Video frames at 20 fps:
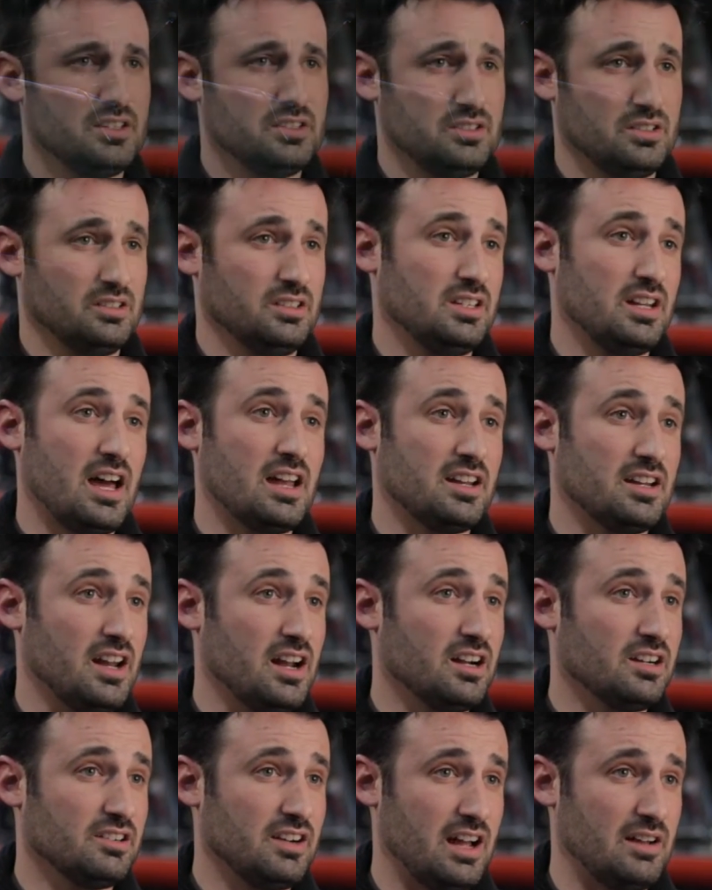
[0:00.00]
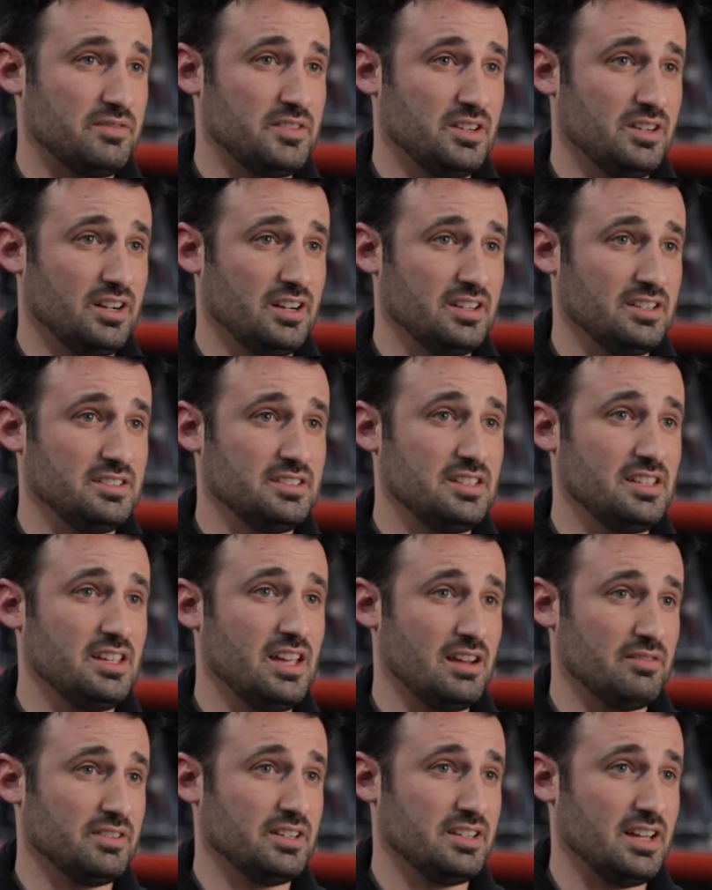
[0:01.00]
certainly not an aircraft you're going to see
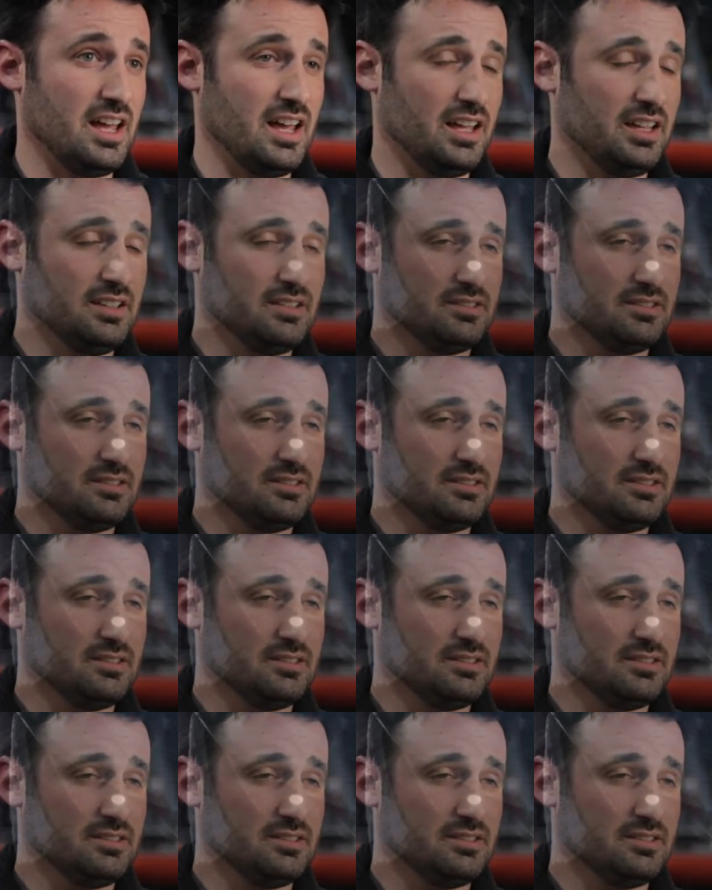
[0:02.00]
every day.